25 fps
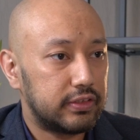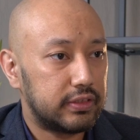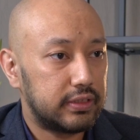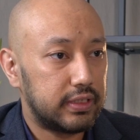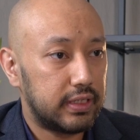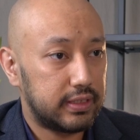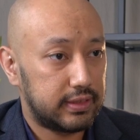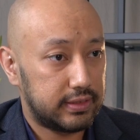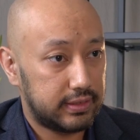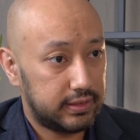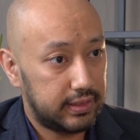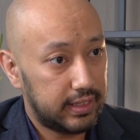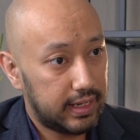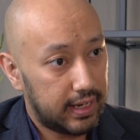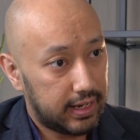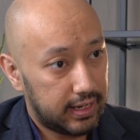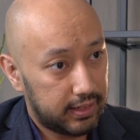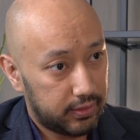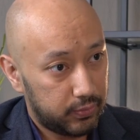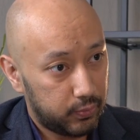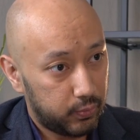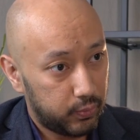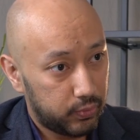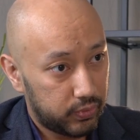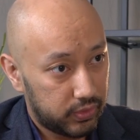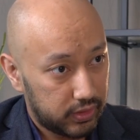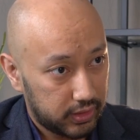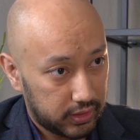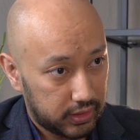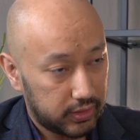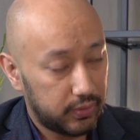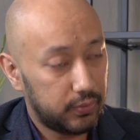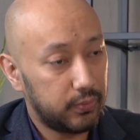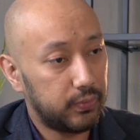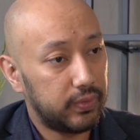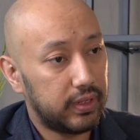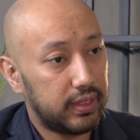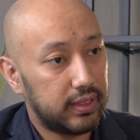sets that work
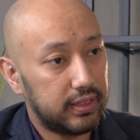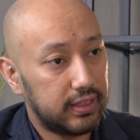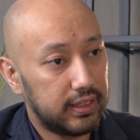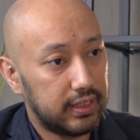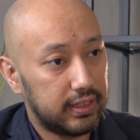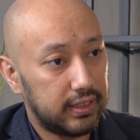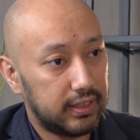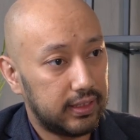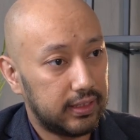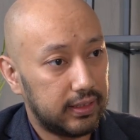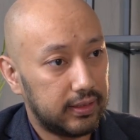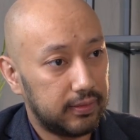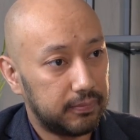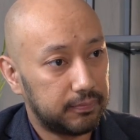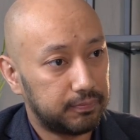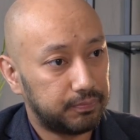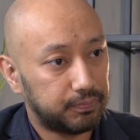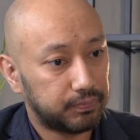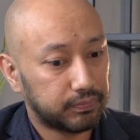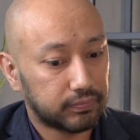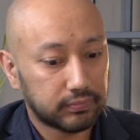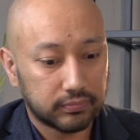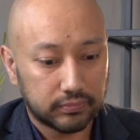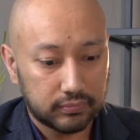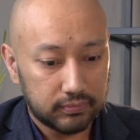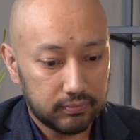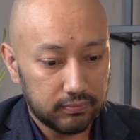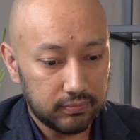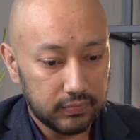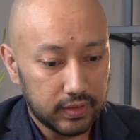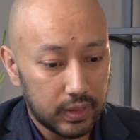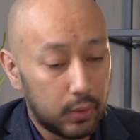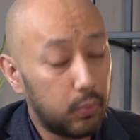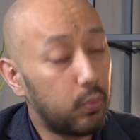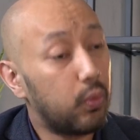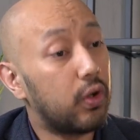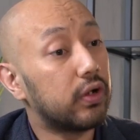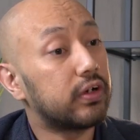with the
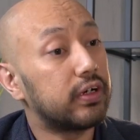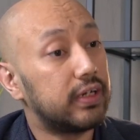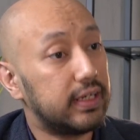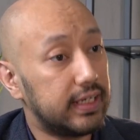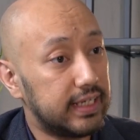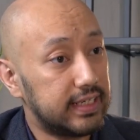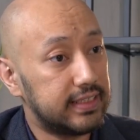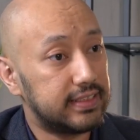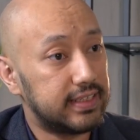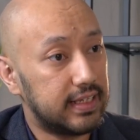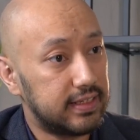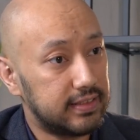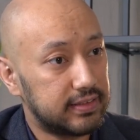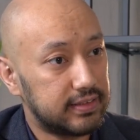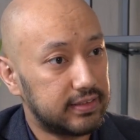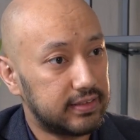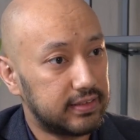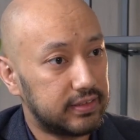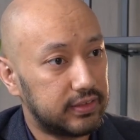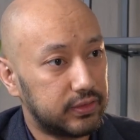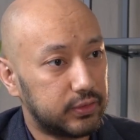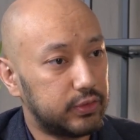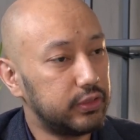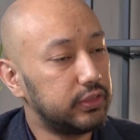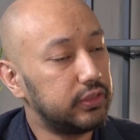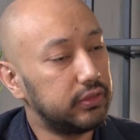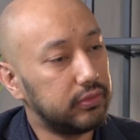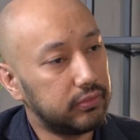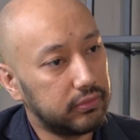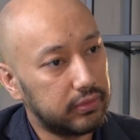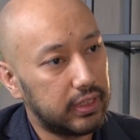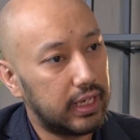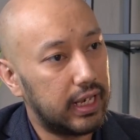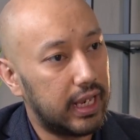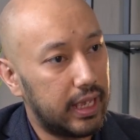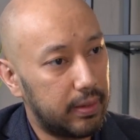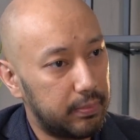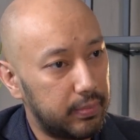water leak sensors. Could you
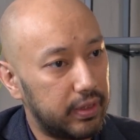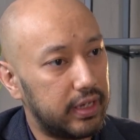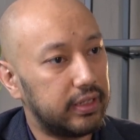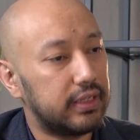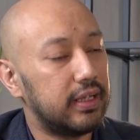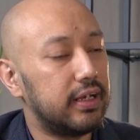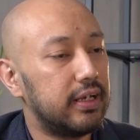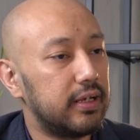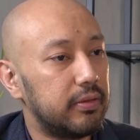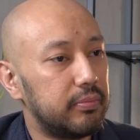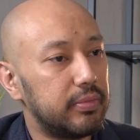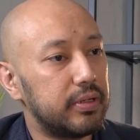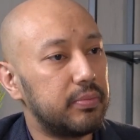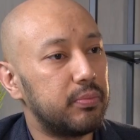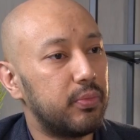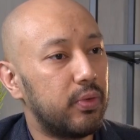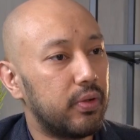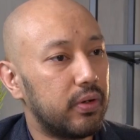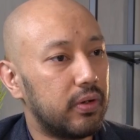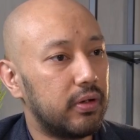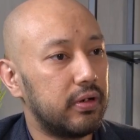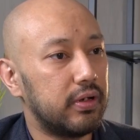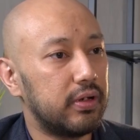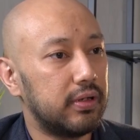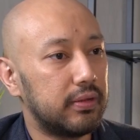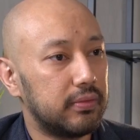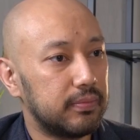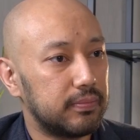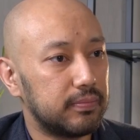elaborate a little bit more on it?